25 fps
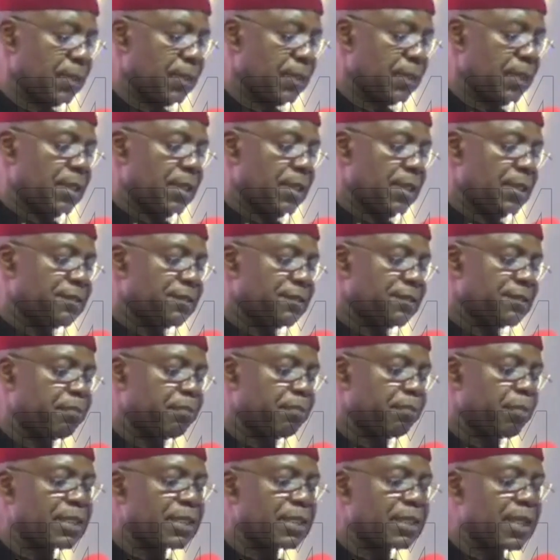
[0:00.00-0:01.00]
It is
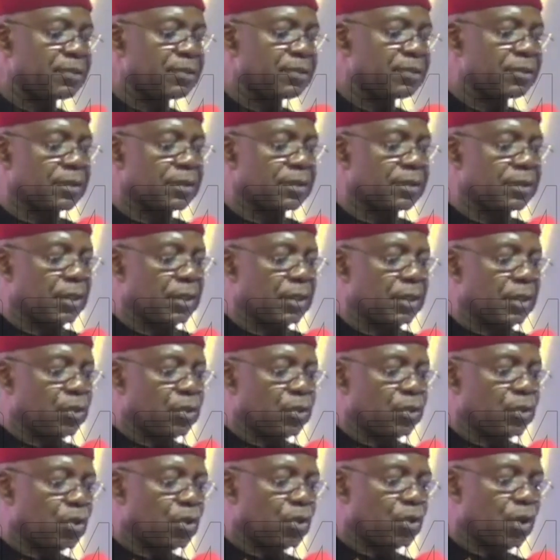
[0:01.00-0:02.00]
important
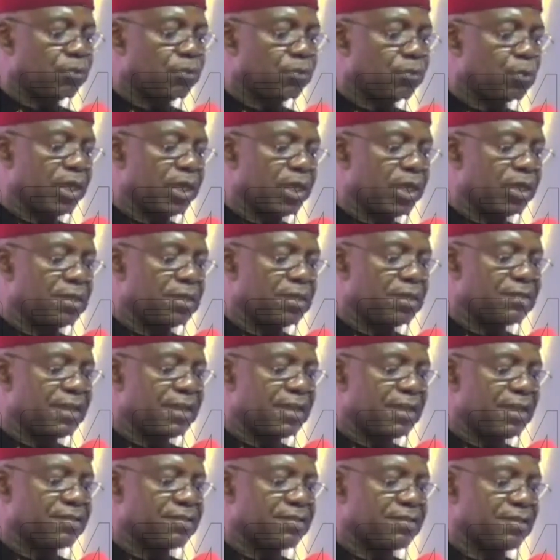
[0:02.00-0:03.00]
to come to a
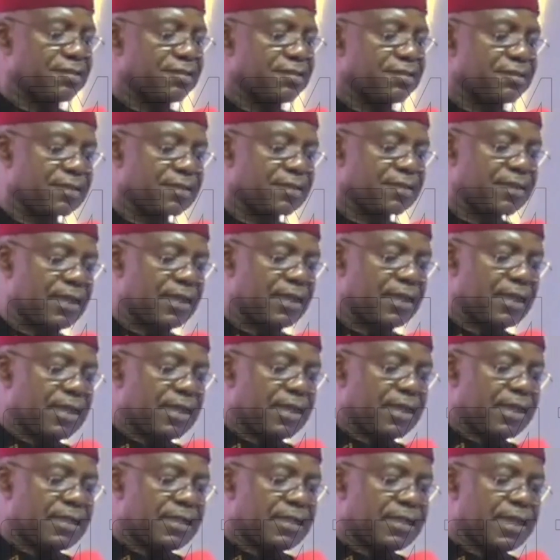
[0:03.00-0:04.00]
consensus
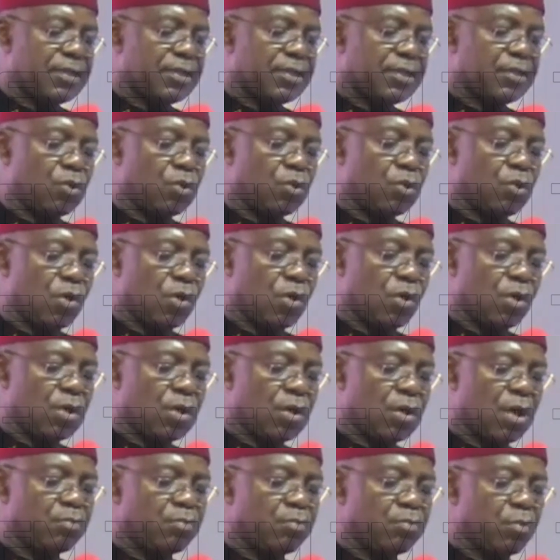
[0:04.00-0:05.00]
that
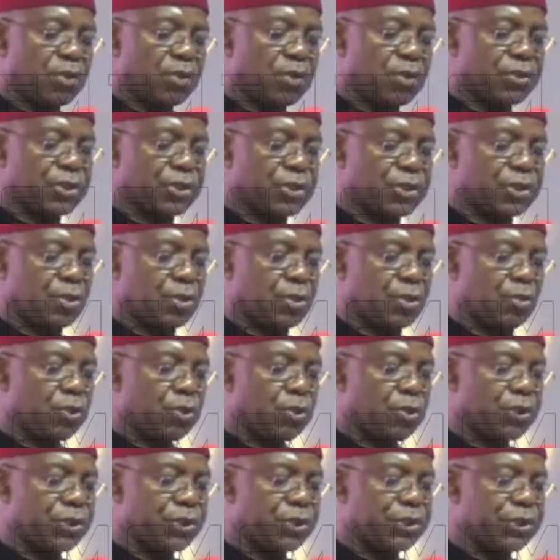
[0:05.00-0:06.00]
not much will
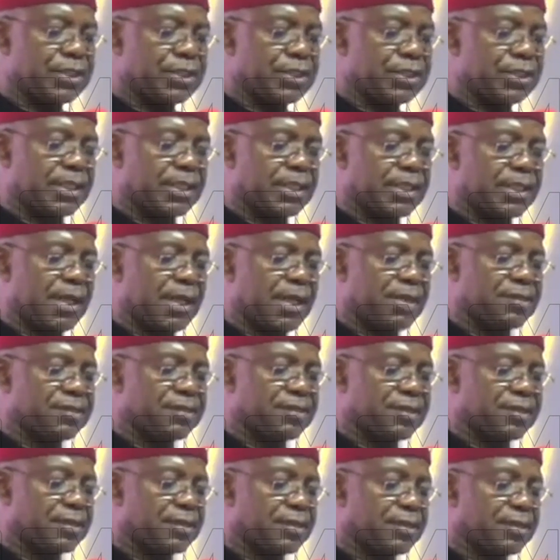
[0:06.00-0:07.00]
change in our
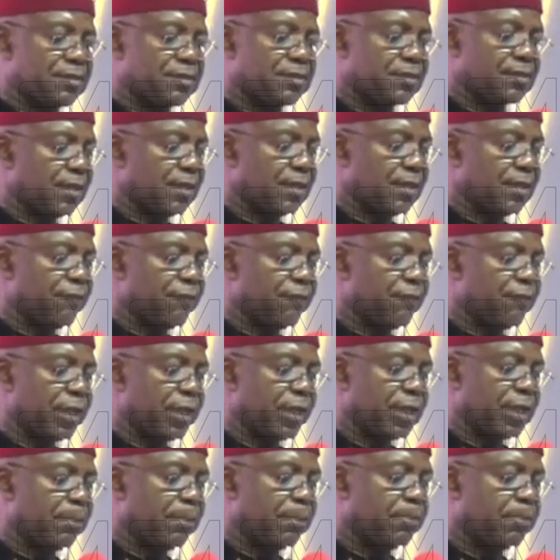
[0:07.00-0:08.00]
cities if we
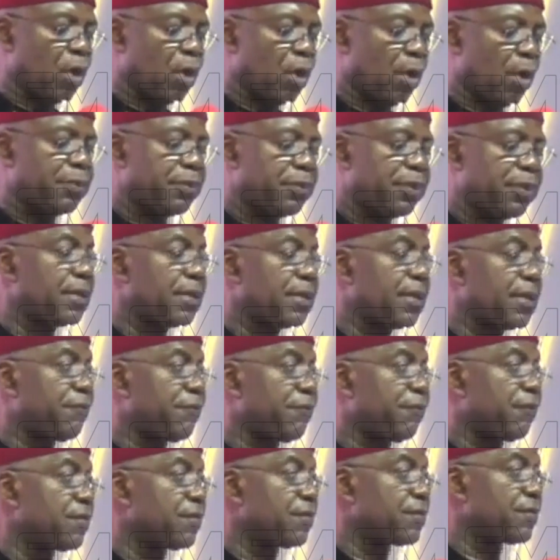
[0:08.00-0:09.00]
keep dumping
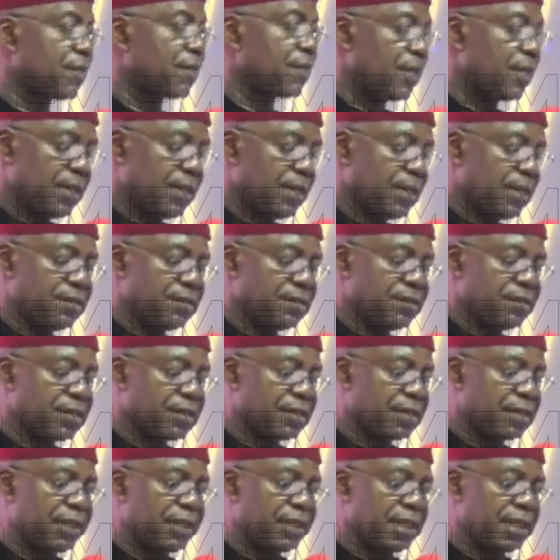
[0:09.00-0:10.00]
refuse
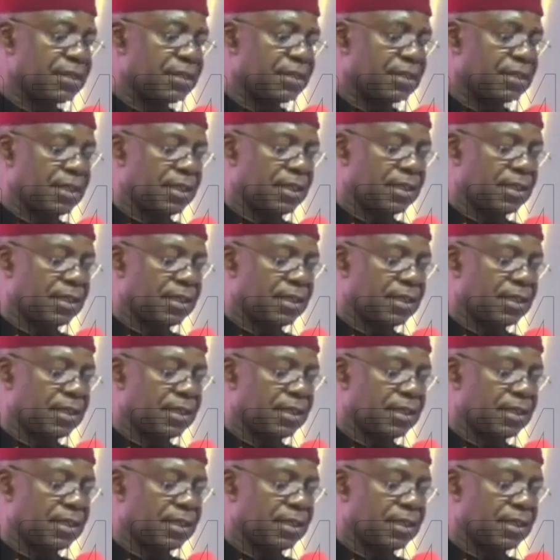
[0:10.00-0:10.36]
indiscriminately.